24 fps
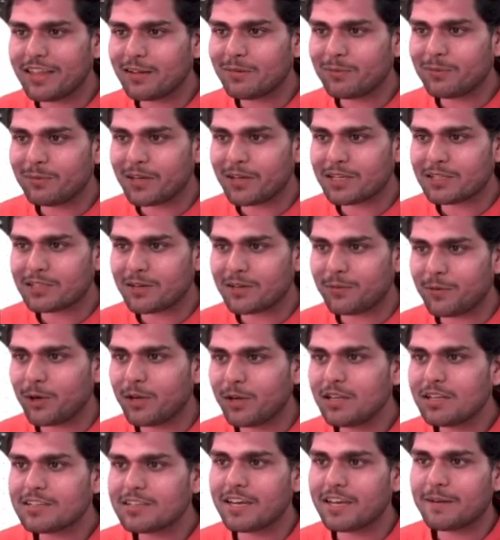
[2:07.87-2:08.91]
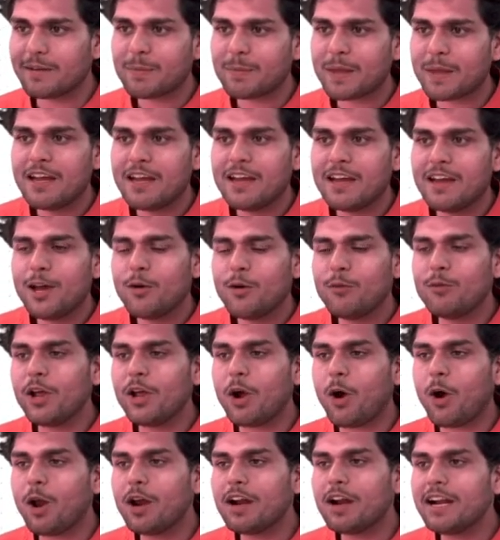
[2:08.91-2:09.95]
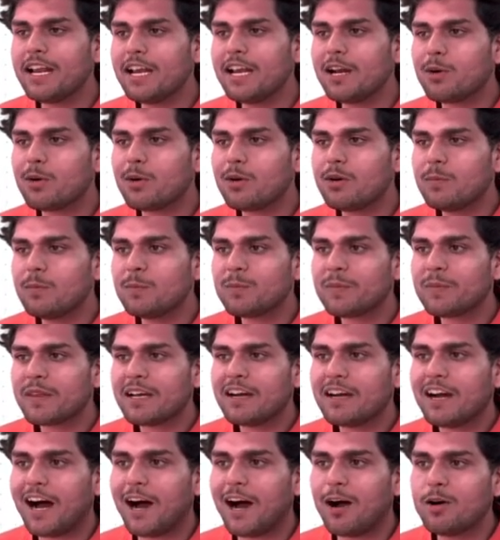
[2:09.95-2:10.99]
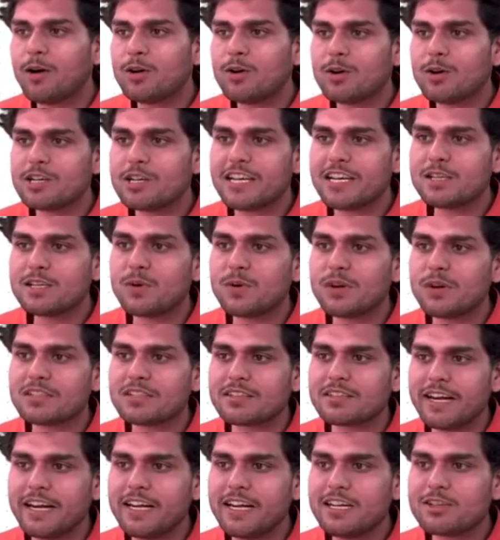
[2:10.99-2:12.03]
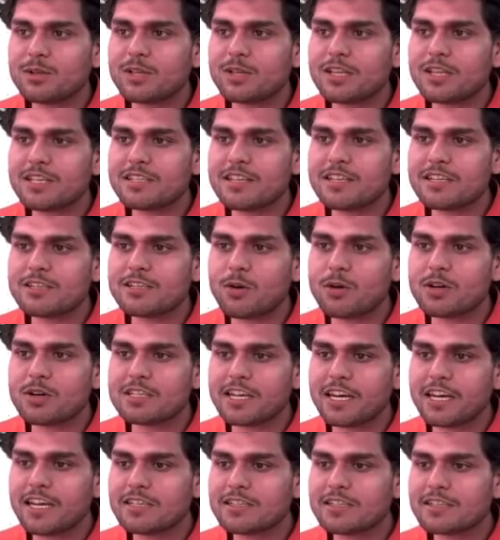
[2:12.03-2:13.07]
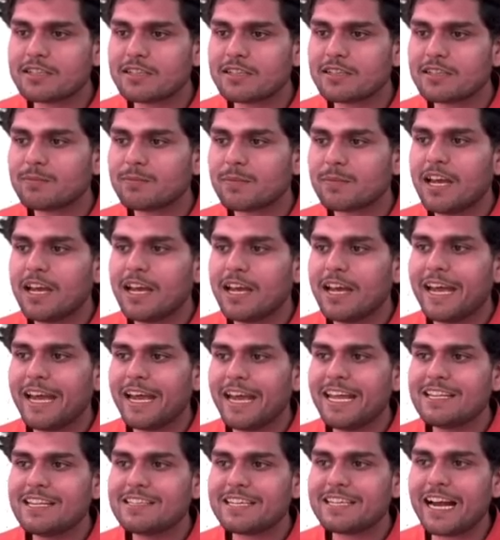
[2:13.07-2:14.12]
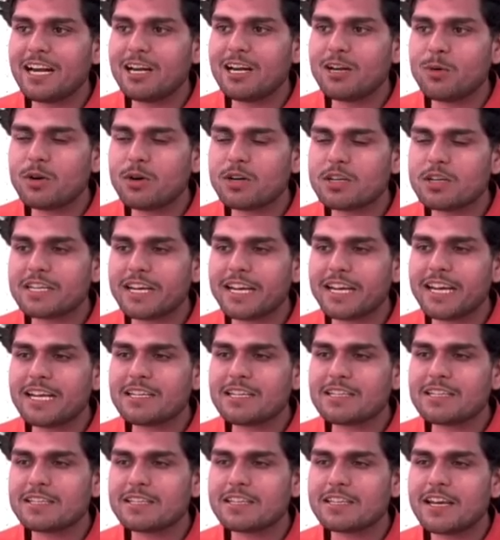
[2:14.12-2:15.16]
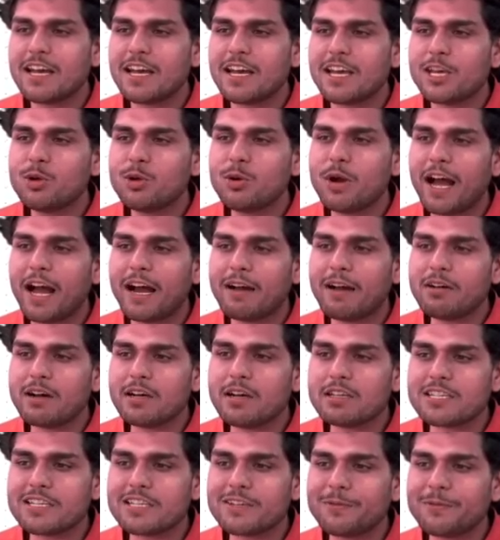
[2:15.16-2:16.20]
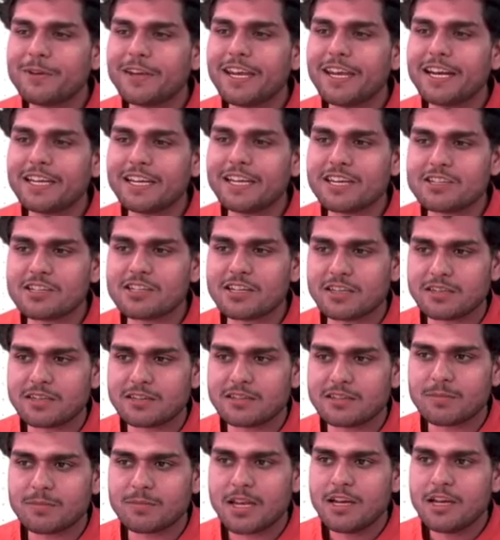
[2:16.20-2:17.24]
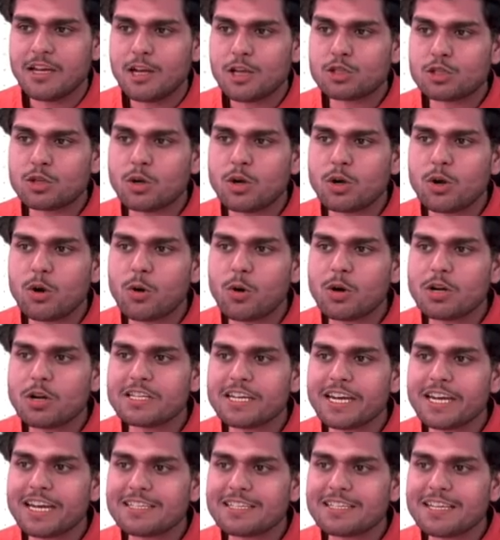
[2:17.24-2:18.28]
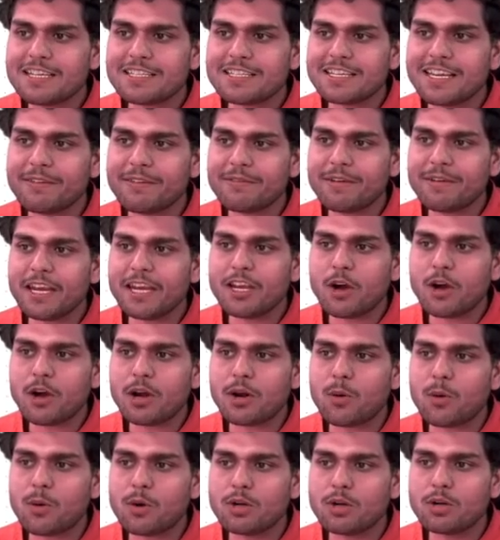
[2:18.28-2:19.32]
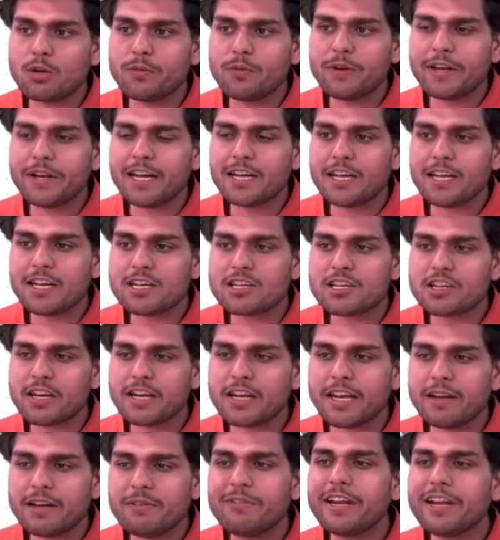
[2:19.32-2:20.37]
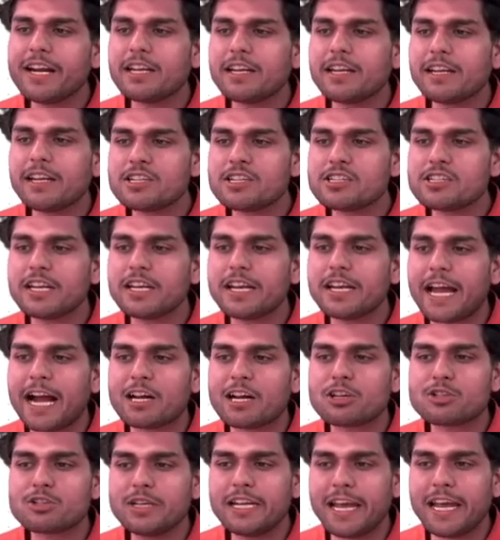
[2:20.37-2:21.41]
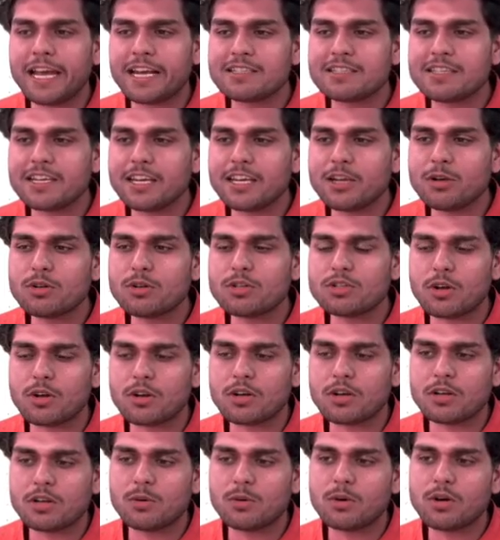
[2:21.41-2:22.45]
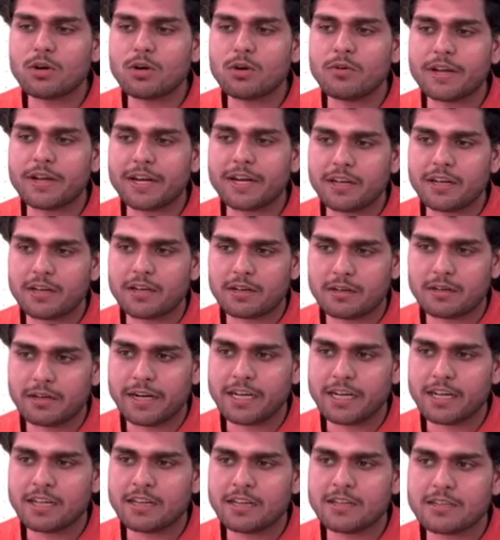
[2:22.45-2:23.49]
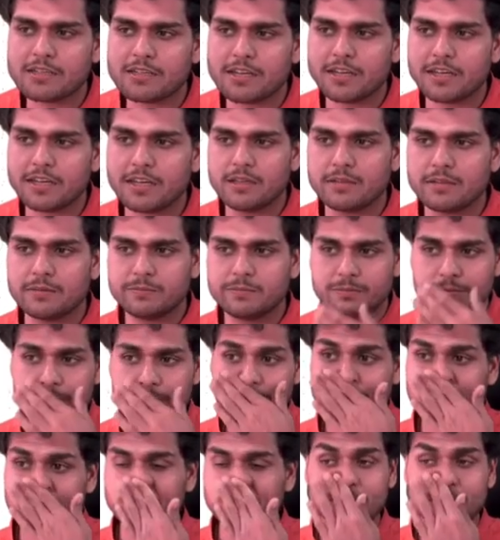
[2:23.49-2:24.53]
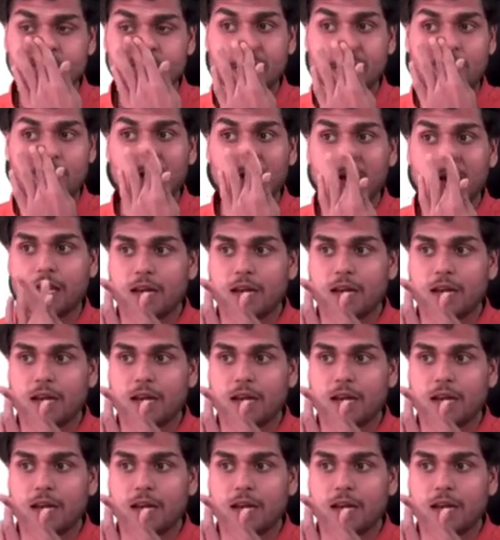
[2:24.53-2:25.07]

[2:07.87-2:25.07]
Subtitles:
first of all. See, we already know how Node.js works, right? So this is Node.js. Inside Node.js, you have a V8 engine. So Node.js is giving your code to V8 engine, and V8 engine actually executes our code over here, right, in this area. Okay,